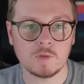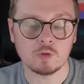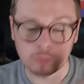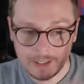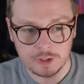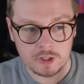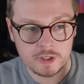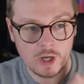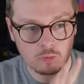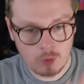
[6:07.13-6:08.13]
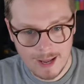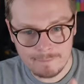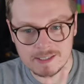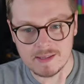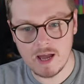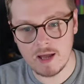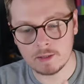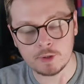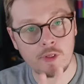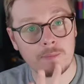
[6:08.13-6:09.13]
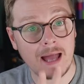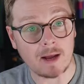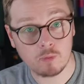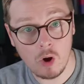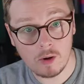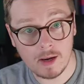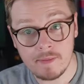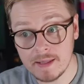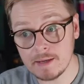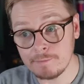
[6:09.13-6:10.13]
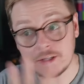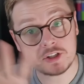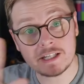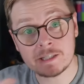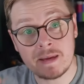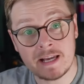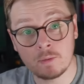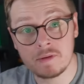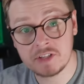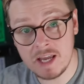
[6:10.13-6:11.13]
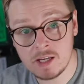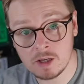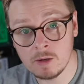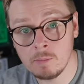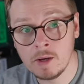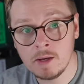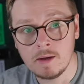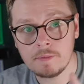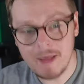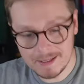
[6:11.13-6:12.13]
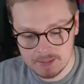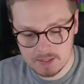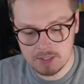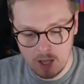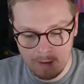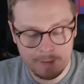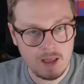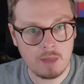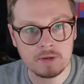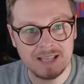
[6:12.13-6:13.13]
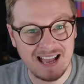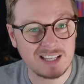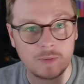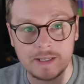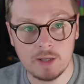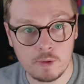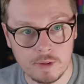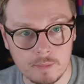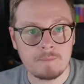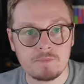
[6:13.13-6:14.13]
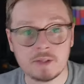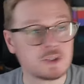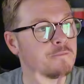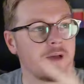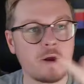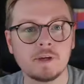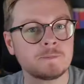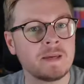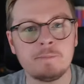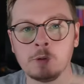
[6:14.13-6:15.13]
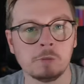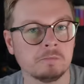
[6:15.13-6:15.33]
Richard arriving to the island on the Black Rock and then eventually speaking with Jacob, that's the start of the others as we know them. And so various people